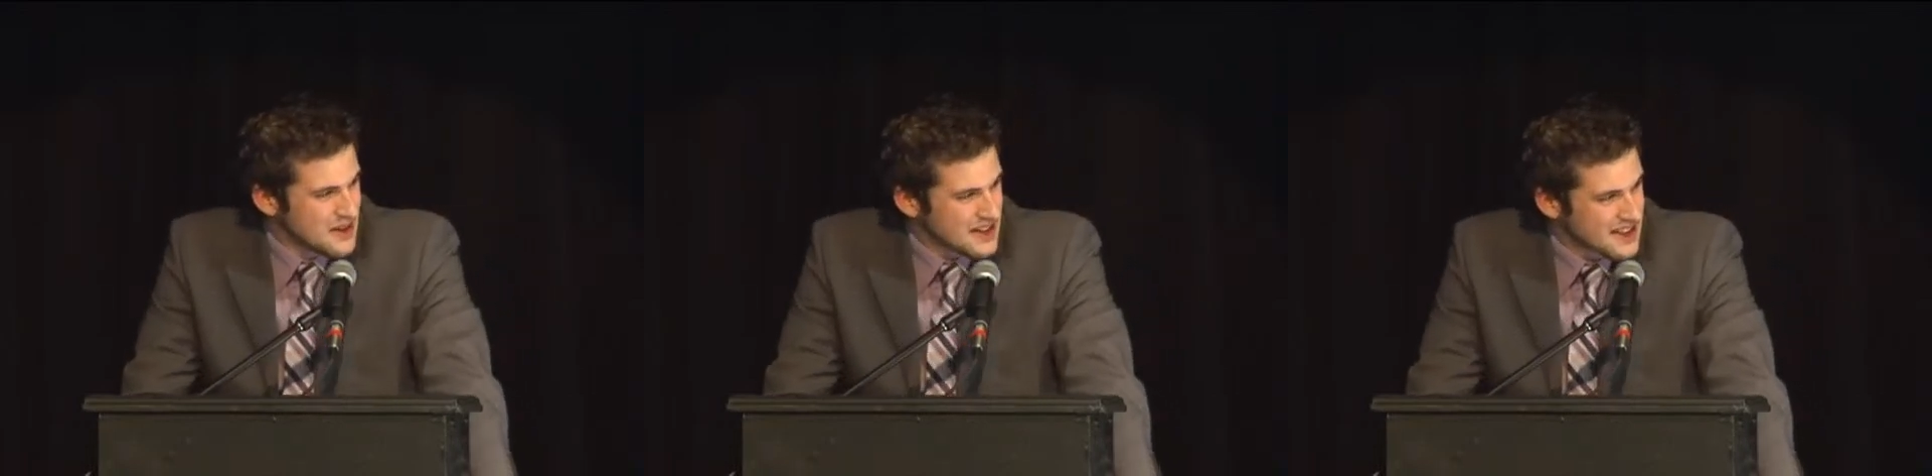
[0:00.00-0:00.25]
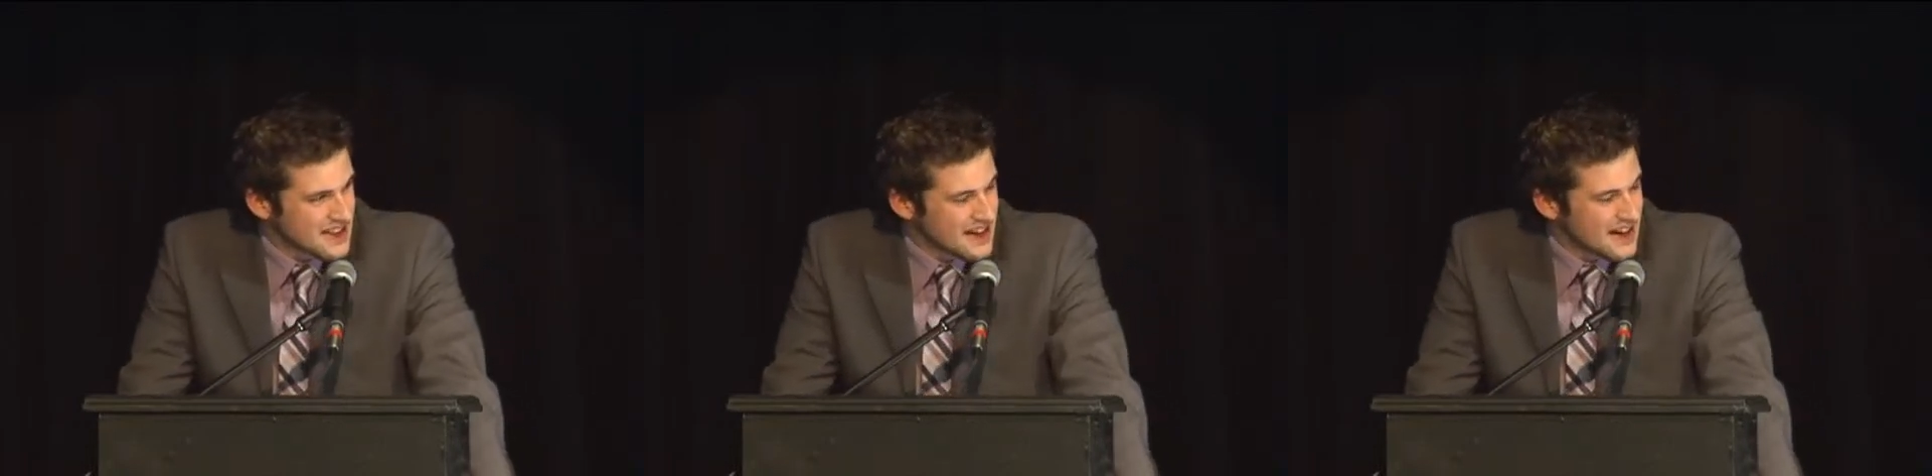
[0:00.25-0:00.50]

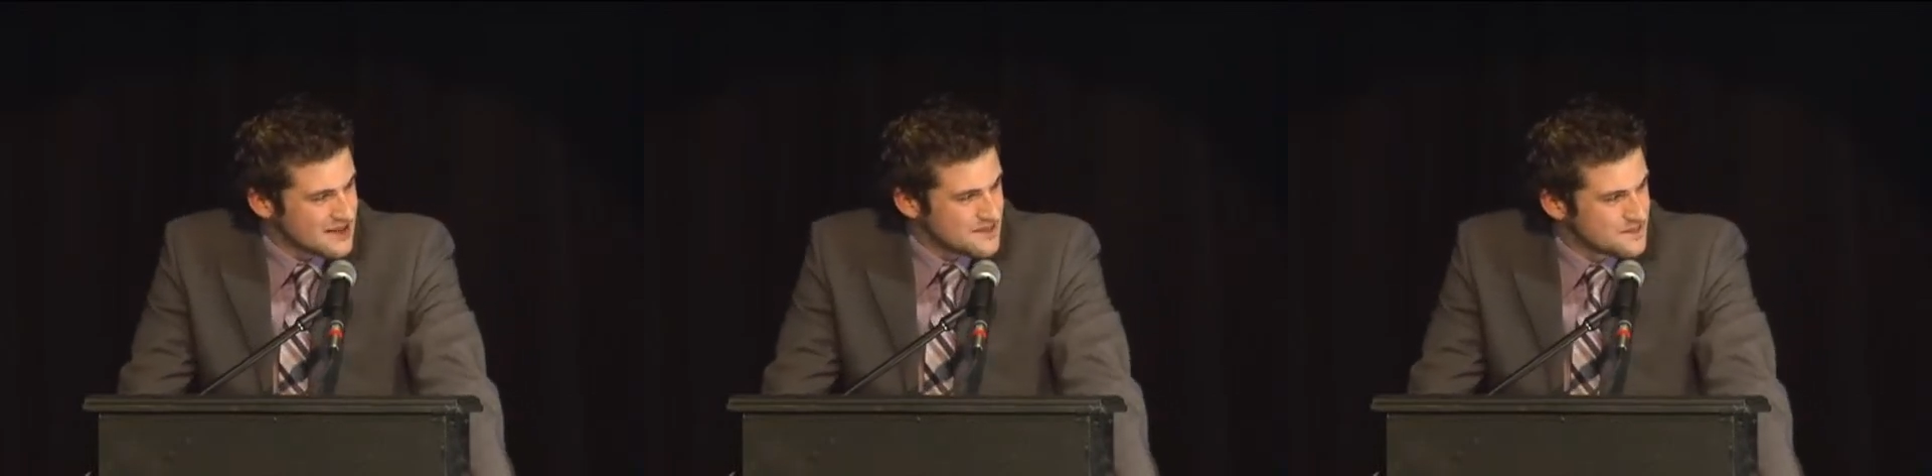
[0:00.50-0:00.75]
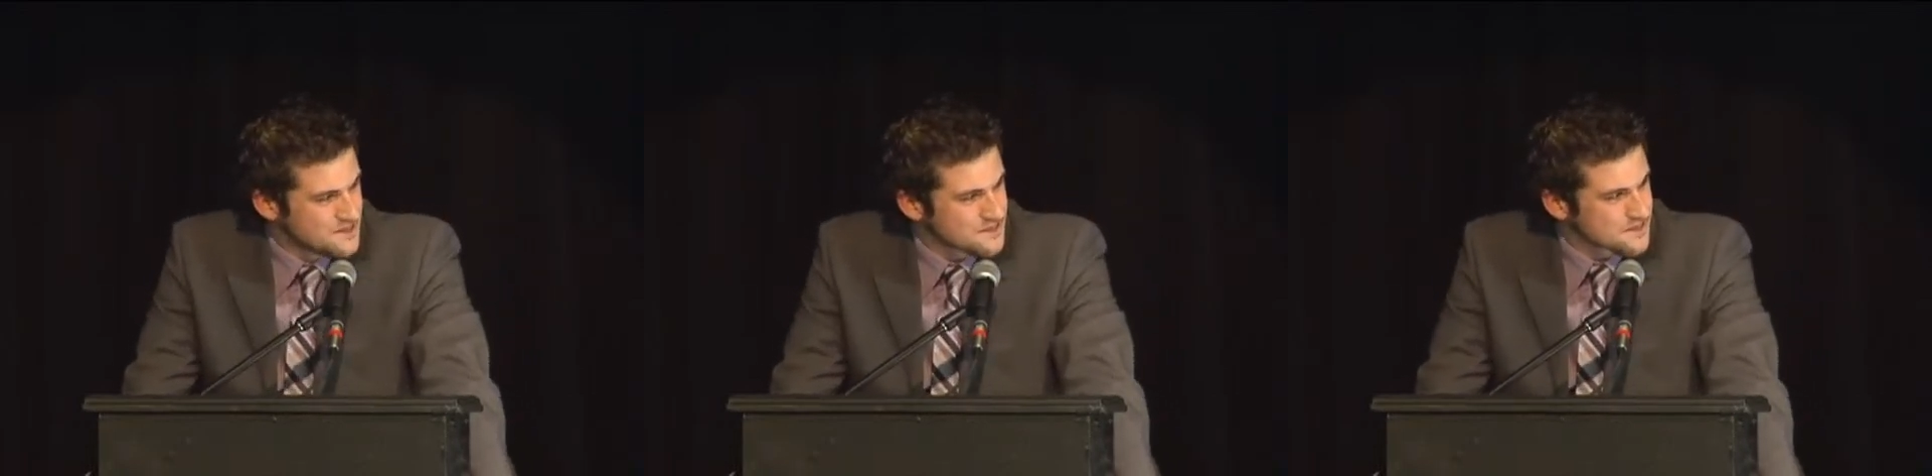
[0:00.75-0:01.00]
But,
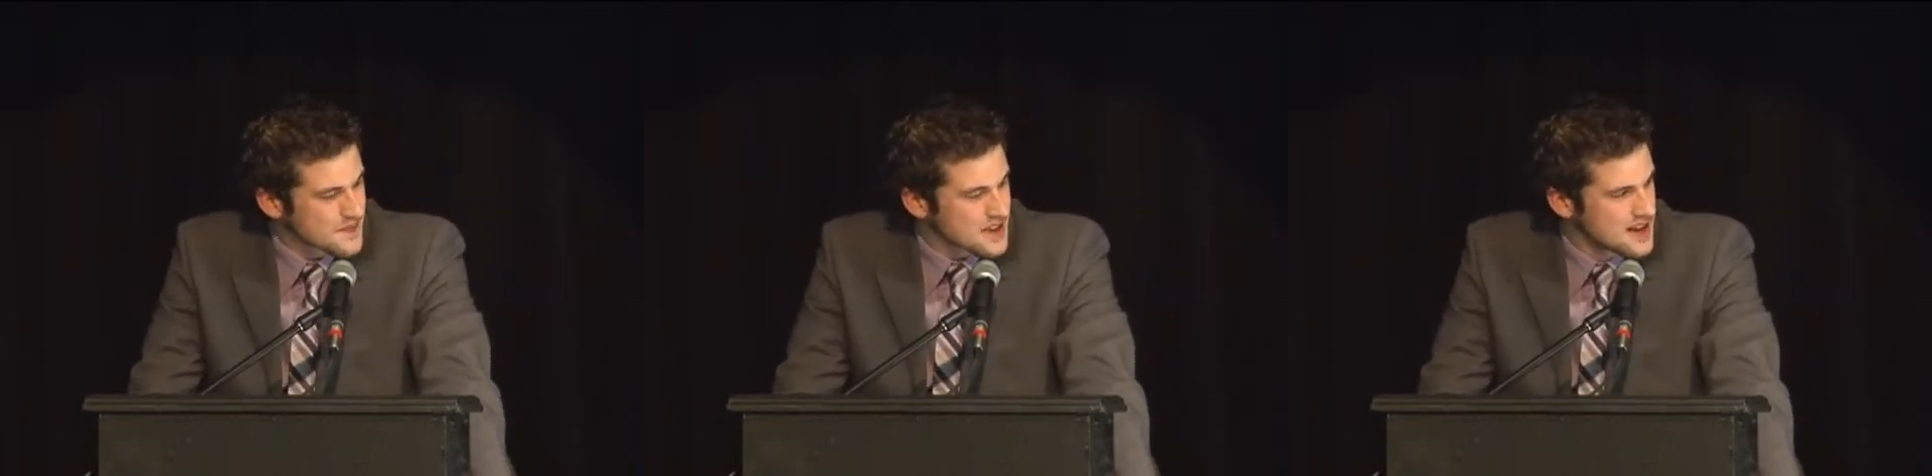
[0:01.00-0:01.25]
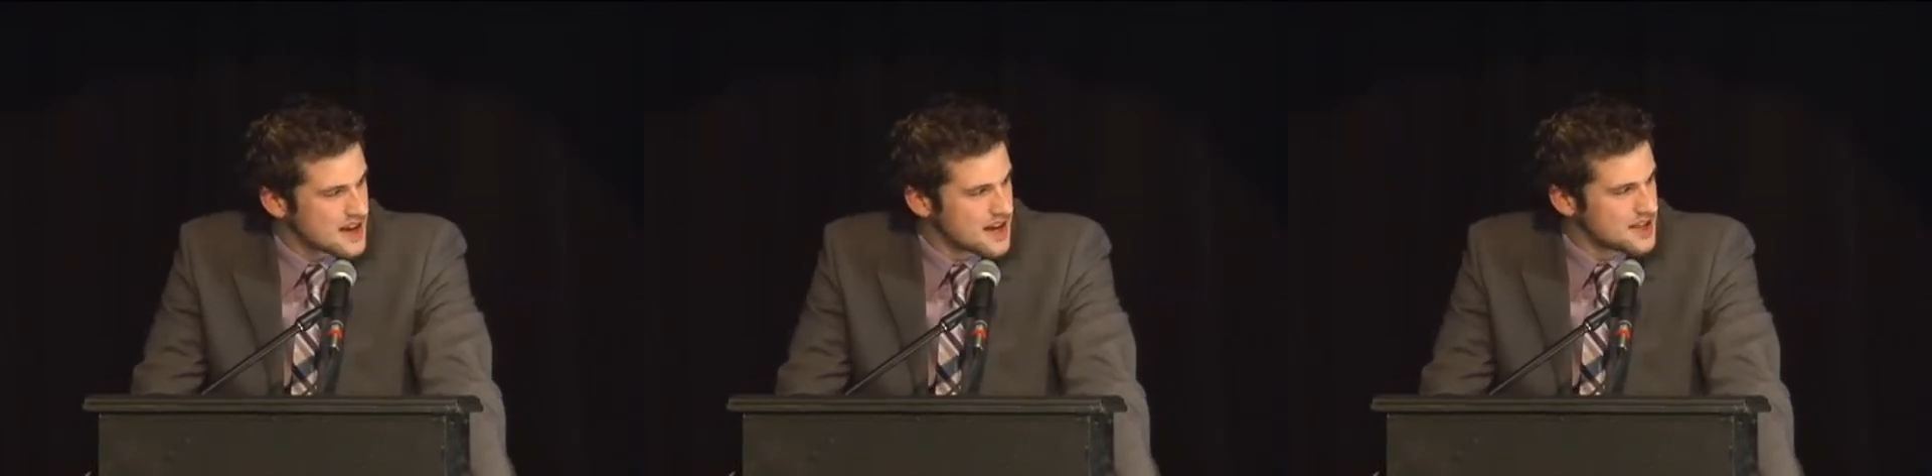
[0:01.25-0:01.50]
uh,